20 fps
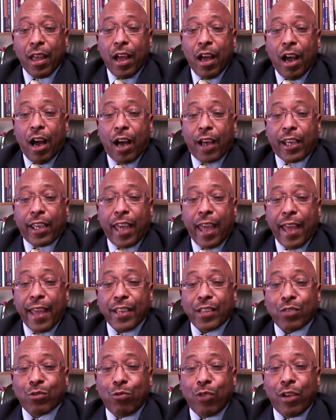A
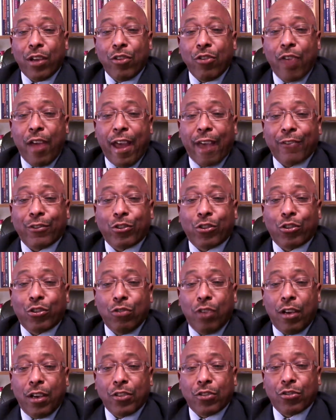case where you have
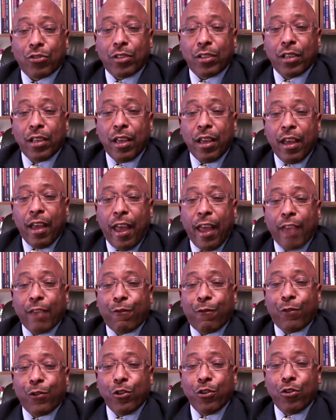200 and
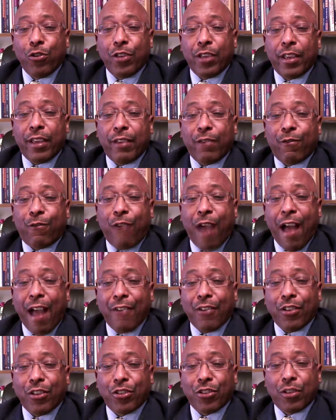fewer than
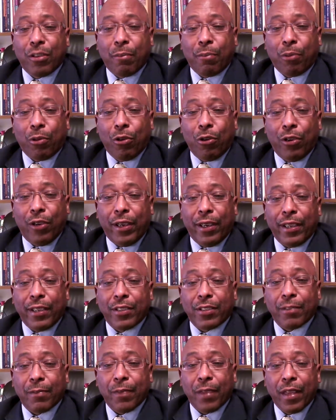500
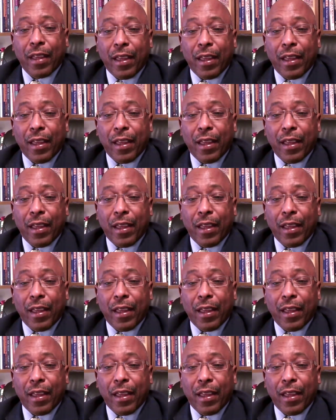employees,